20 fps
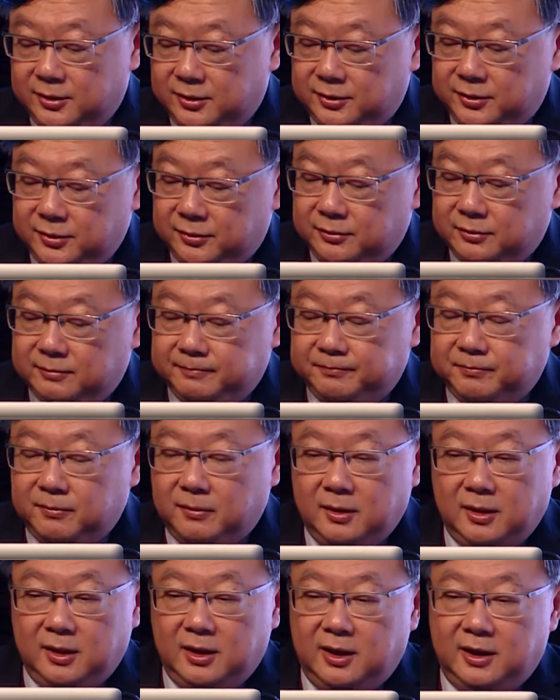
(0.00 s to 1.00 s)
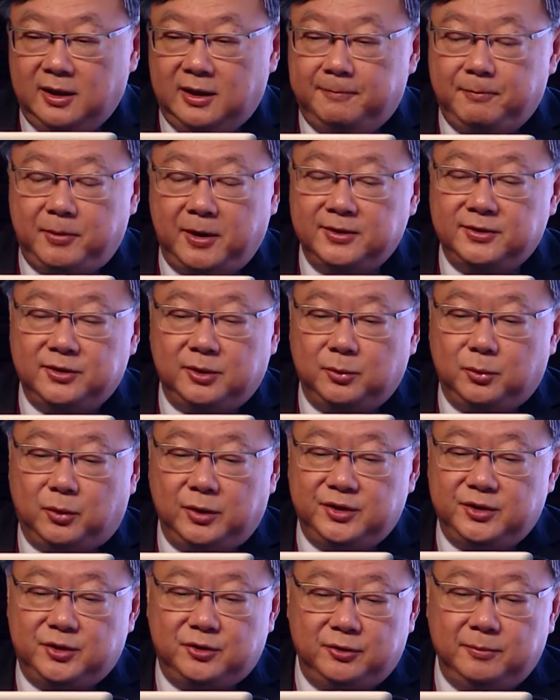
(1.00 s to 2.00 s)
So it depends on
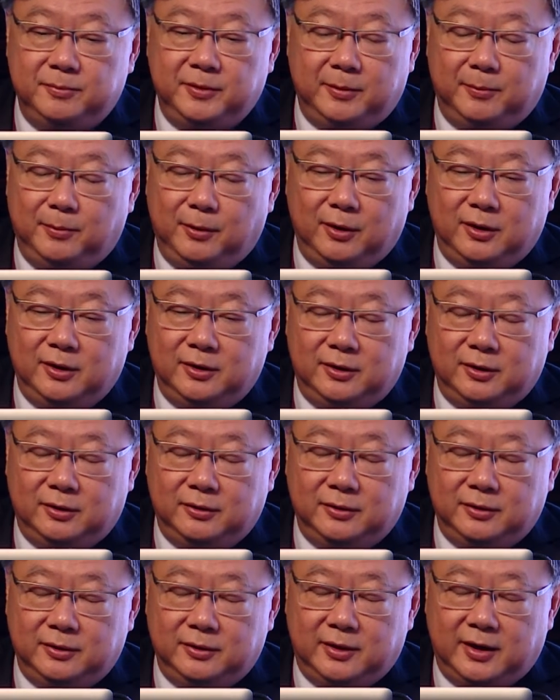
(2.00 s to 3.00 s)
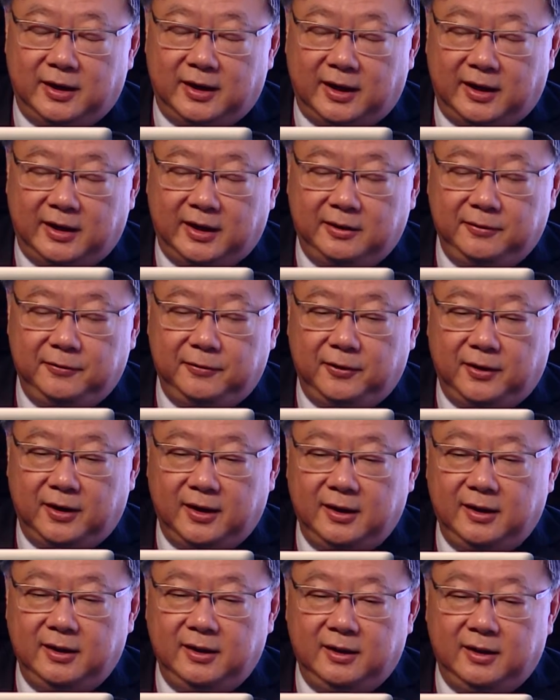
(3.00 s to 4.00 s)
which group you can identify,